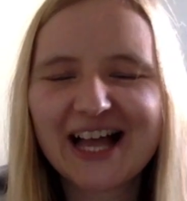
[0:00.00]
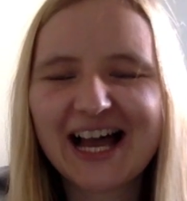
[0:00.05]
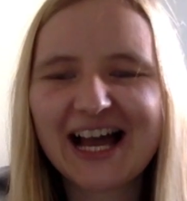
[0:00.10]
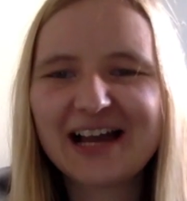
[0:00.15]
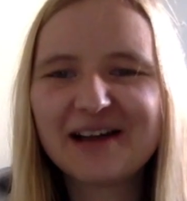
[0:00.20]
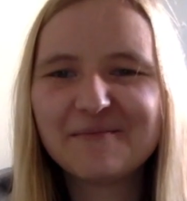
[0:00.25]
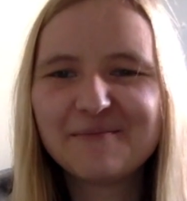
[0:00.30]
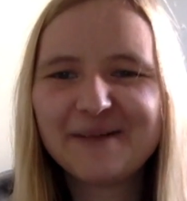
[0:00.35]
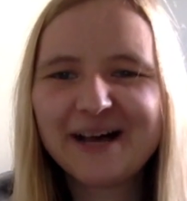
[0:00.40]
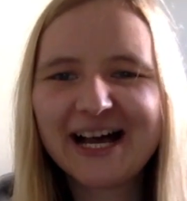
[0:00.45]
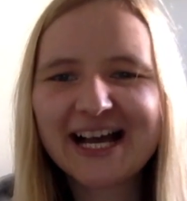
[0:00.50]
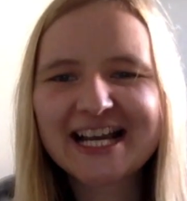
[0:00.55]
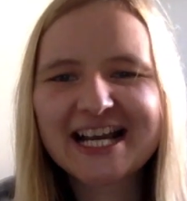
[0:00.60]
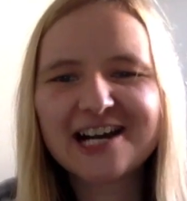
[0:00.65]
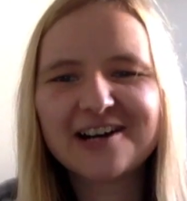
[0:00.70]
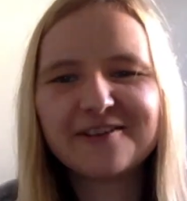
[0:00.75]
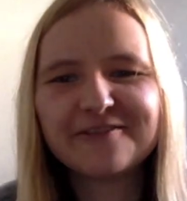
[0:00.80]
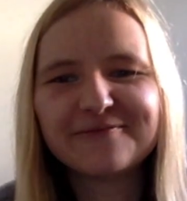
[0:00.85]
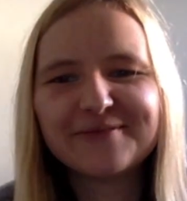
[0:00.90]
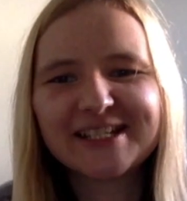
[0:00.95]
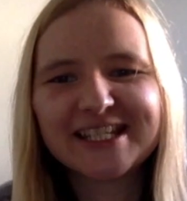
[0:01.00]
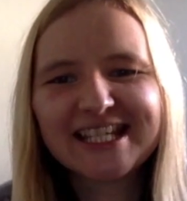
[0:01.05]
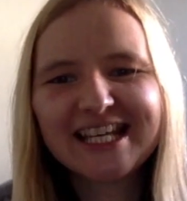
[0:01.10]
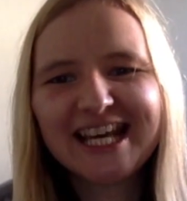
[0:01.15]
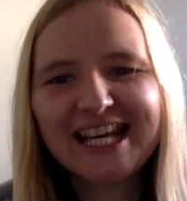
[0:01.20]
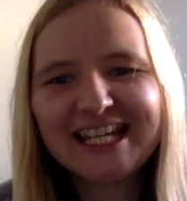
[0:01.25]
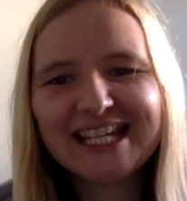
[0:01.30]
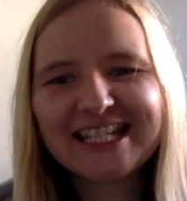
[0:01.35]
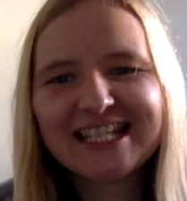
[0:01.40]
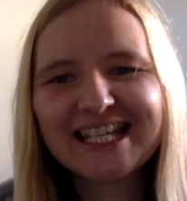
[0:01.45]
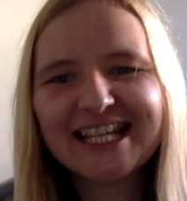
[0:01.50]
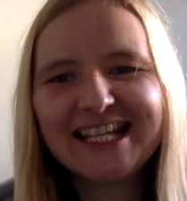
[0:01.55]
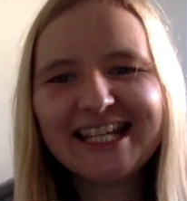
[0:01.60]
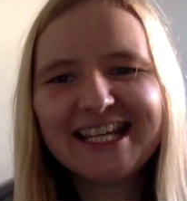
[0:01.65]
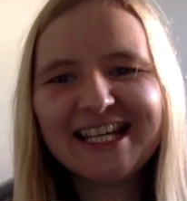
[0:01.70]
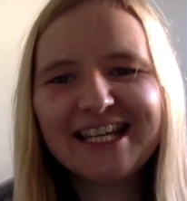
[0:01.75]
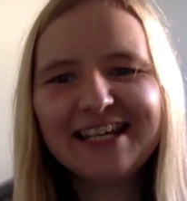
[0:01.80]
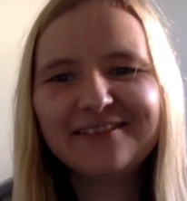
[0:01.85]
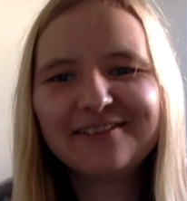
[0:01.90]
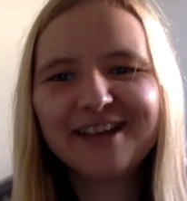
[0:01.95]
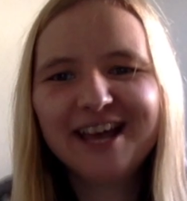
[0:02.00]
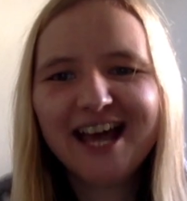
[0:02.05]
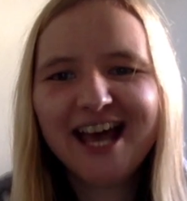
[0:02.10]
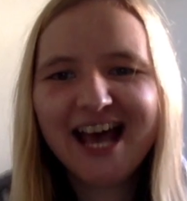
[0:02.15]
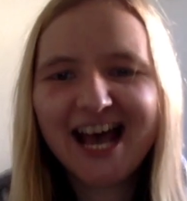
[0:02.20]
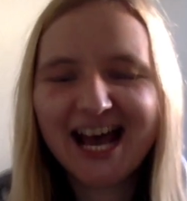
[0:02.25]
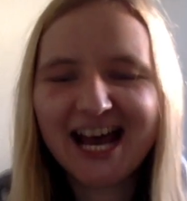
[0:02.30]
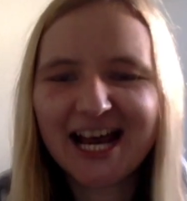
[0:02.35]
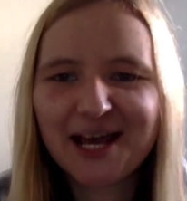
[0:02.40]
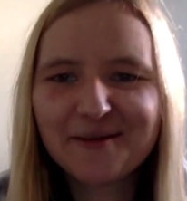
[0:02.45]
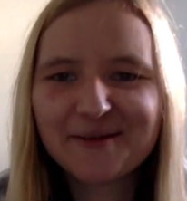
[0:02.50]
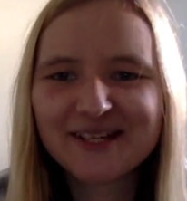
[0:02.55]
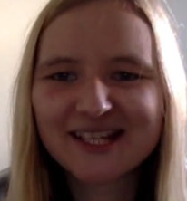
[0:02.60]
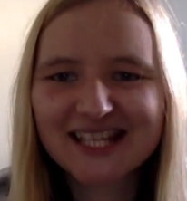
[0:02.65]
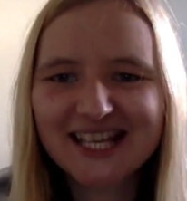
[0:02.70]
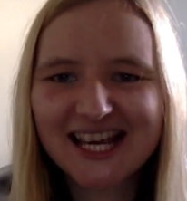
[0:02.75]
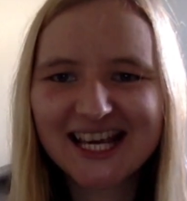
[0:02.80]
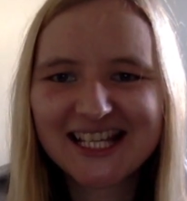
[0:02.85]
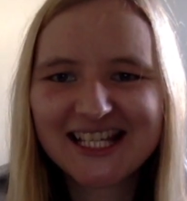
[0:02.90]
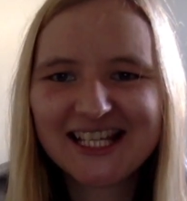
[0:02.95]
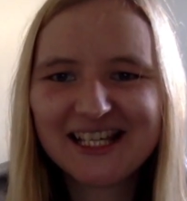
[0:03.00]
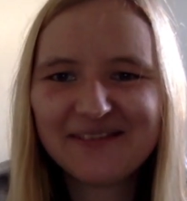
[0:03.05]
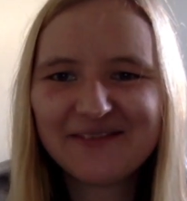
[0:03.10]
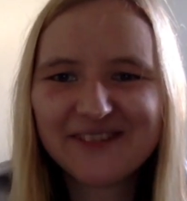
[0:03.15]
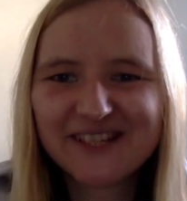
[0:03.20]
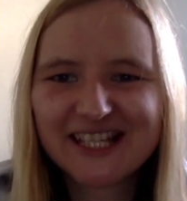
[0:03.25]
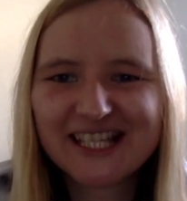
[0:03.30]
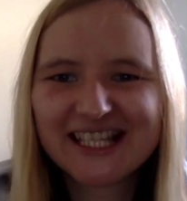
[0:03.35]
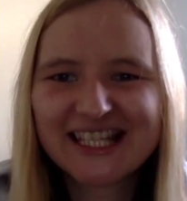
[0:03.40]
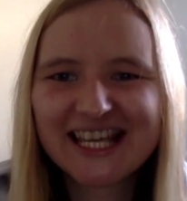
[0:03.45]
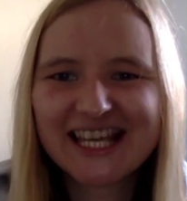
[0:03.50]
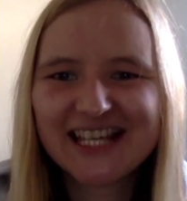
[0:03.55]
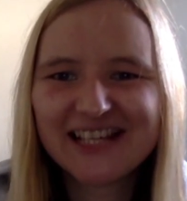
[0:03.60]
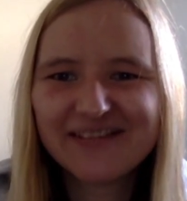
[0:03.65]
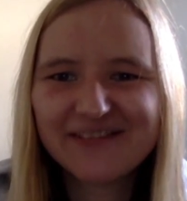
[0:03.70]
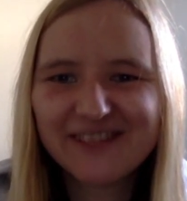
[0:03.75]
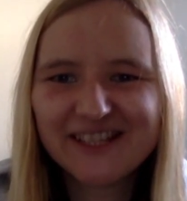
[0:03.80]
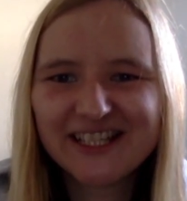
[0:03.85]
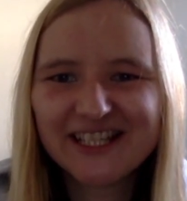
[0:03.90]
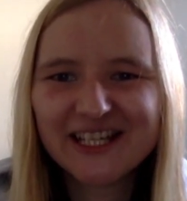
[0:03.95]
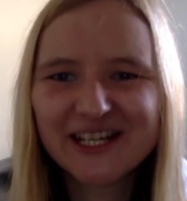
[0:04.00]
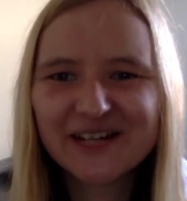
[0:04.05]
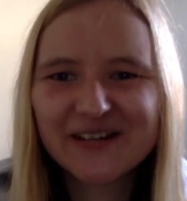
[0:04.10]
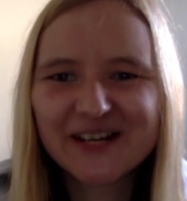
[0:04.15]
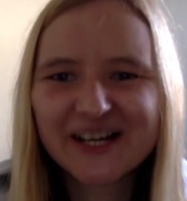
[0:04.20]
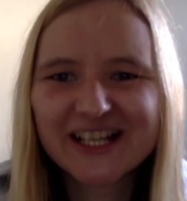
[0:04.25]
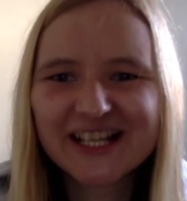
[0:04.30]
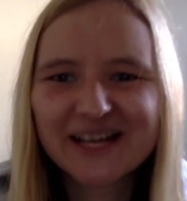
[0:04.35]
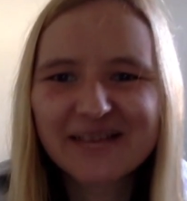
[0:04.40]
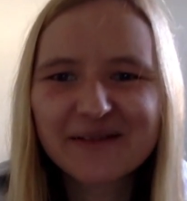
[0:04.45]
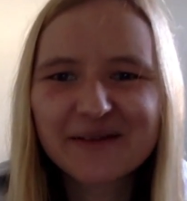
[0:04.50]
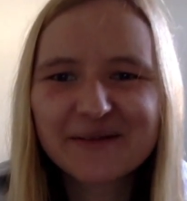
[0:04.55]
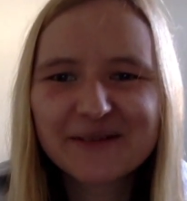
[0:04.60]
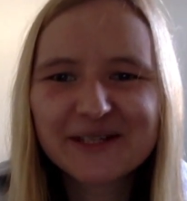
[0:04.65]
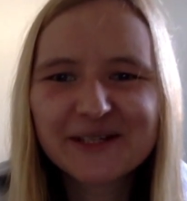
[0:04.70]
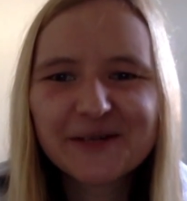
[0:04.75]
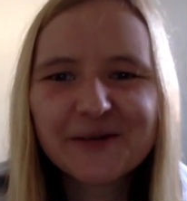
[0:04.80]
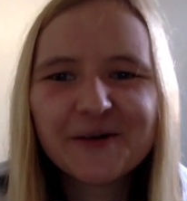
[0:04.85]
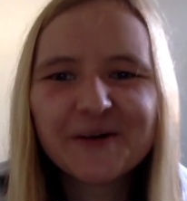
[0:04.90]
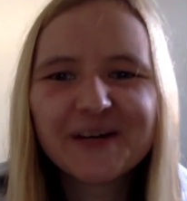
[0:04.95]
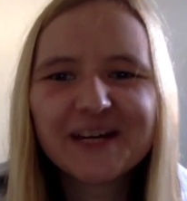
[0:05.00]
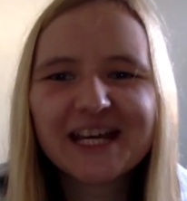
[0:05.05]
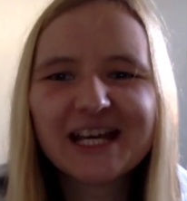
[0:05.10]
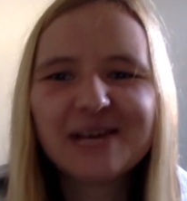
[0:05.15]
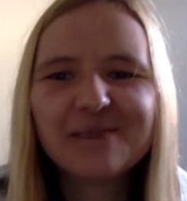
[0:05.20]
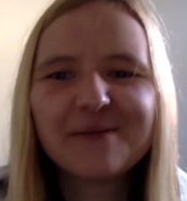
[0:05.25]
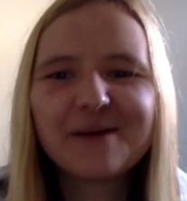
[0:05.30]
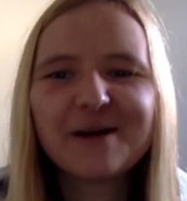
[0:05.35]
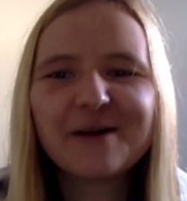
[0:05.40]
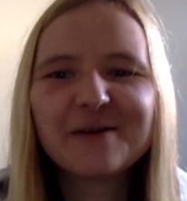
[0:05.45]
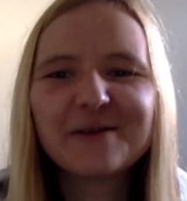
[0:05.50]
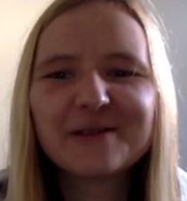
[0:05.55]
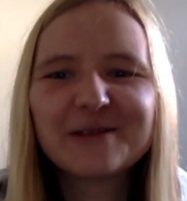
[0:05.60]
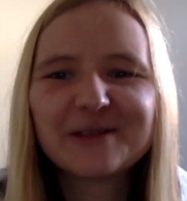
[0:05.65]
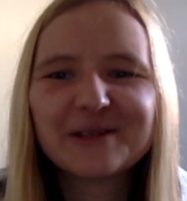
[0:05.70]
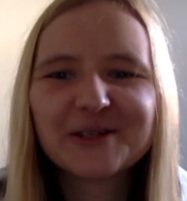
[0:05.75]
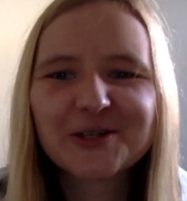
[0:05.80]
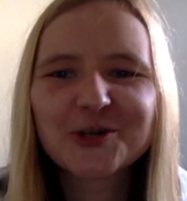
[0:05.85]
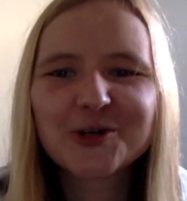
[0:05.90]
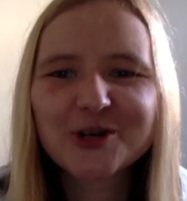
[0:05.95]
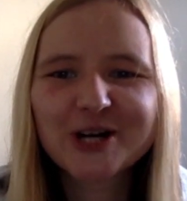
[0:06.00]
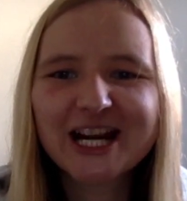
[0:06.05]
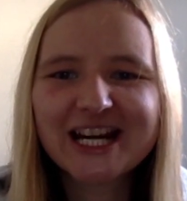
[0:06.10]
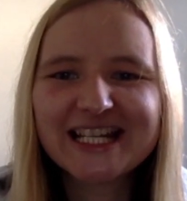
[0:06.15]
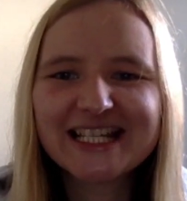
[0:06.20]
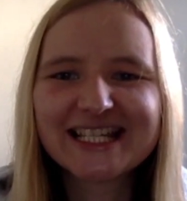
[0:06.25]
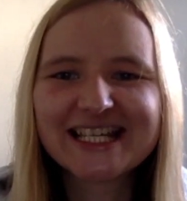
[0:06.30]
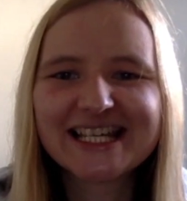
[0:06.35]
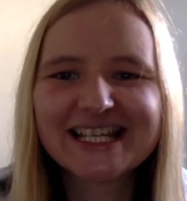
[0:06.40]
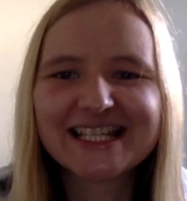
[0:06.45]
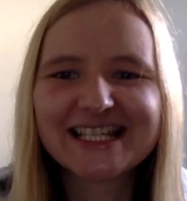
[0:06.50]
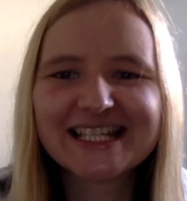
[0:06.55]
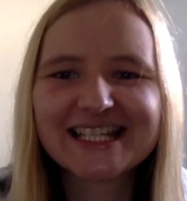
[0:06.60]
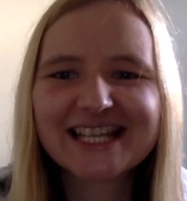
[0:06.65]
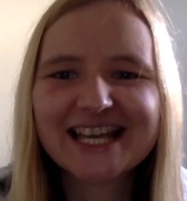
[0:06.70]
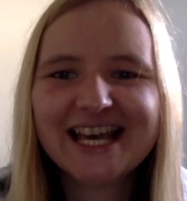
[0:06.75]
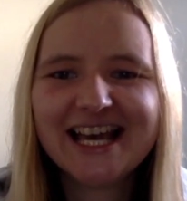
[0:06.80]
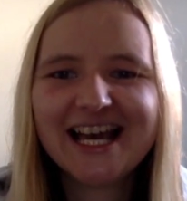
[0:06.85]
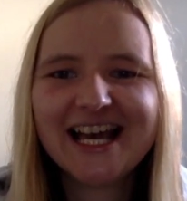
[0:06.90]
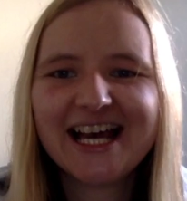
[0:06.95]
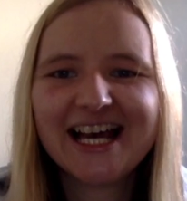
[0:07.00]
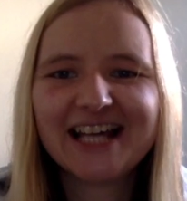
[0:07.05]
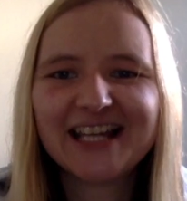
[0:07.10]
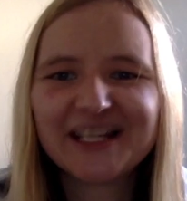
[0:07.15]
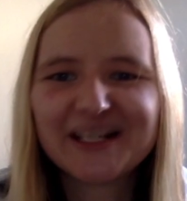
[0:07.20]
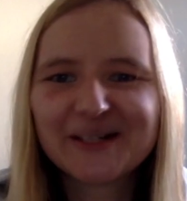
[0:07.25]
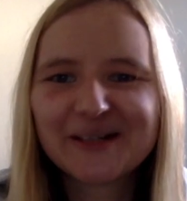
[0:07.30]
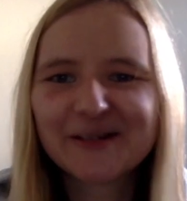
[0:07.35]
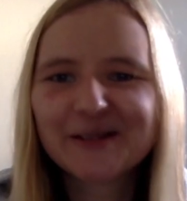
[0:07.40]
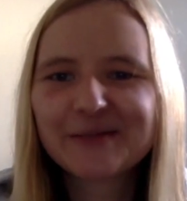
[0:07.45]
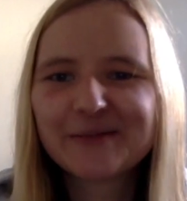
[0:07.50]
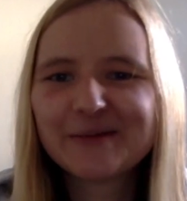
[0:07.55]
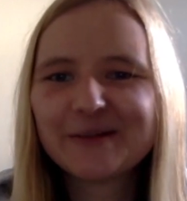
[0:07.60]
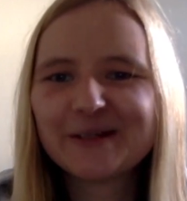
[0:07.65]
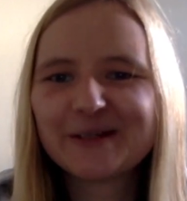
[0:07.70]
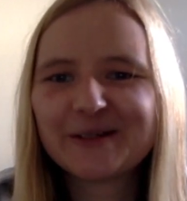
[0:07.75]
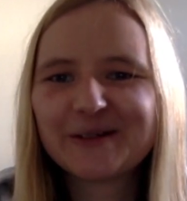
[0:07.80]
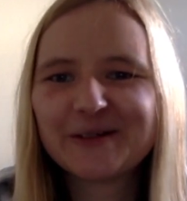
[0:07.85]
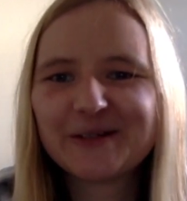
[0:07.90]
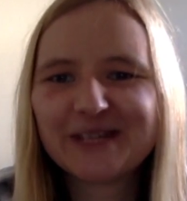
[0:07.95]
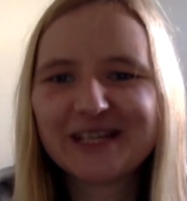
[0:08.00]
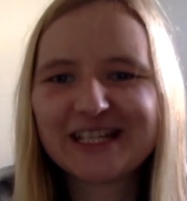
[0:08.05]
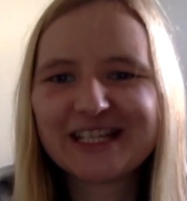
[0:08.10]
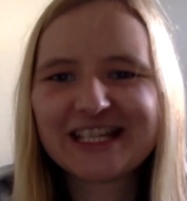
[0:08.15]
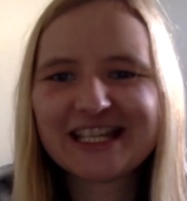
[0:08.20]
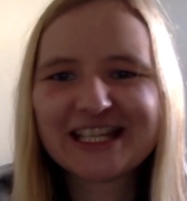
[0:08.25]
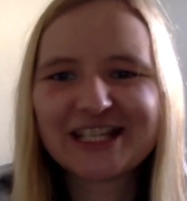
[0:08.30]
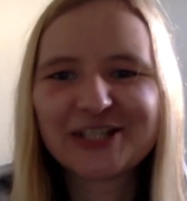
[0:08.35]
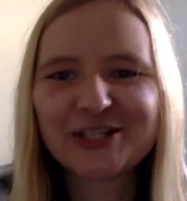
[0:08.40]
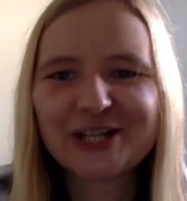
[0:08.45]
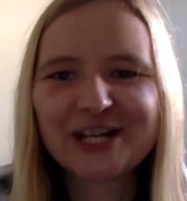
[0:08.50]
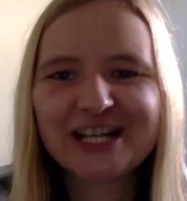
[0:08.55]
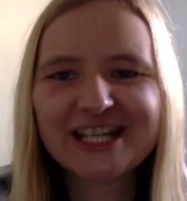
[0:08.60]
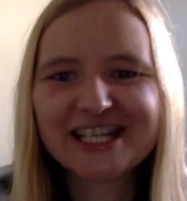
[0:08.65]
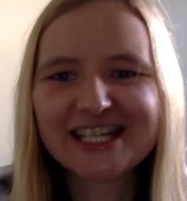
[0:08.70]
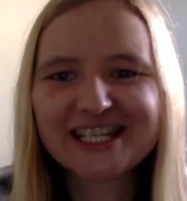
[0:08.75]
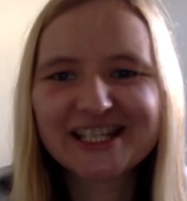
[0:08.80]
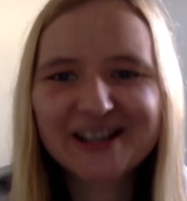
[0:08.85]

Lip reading: I am back off maternity leave and I'm excited for today's video because I'm going to be talking about the Traitors and the Gospel according to the Traitors.